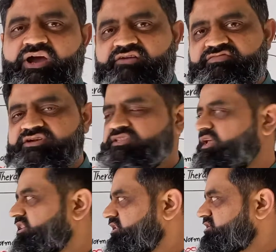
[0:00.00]
After
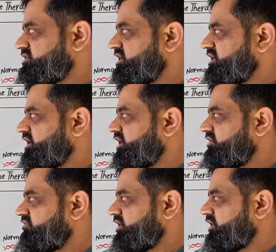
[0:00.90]
then, this
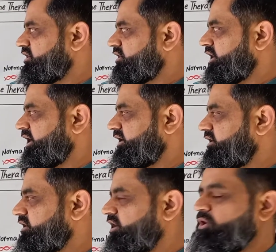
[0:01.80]
DNA will
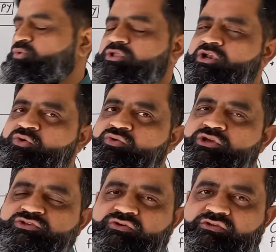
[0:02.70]
enter into the
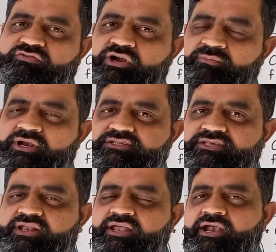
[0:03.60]
nucleus of the white blood
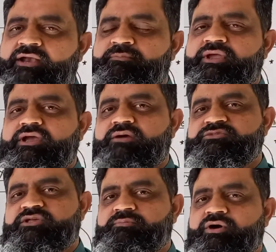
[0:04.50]
cell and
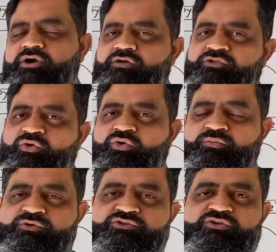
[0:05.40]
becomes the part of the
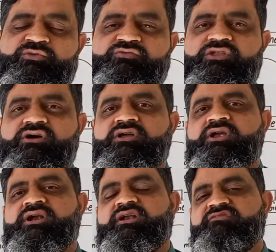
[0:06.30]
chromosome of the
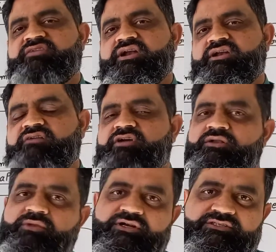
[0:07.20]
defected
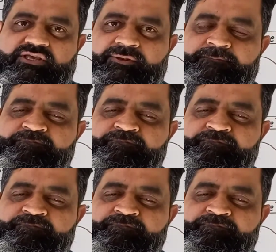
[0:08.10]
white blood cell.